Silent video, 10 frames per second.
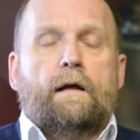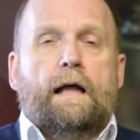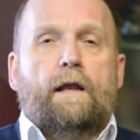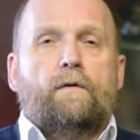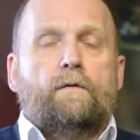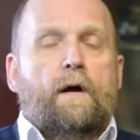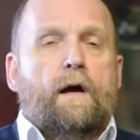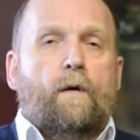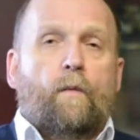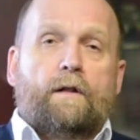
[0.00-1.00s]

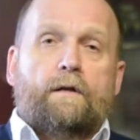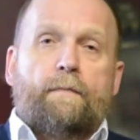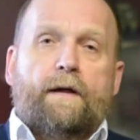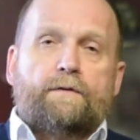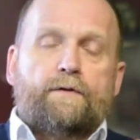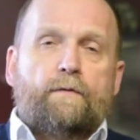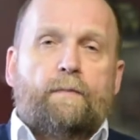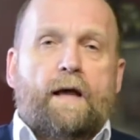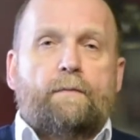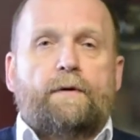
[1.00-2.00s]
Hello, welcome back to
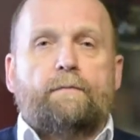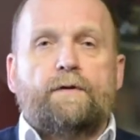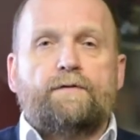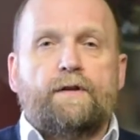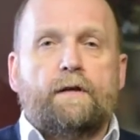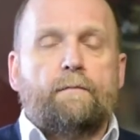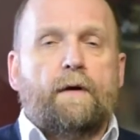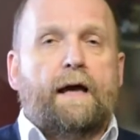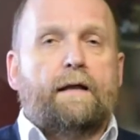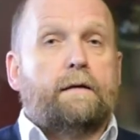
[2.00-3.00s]
Blackburn
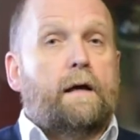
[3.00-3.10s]
Museum and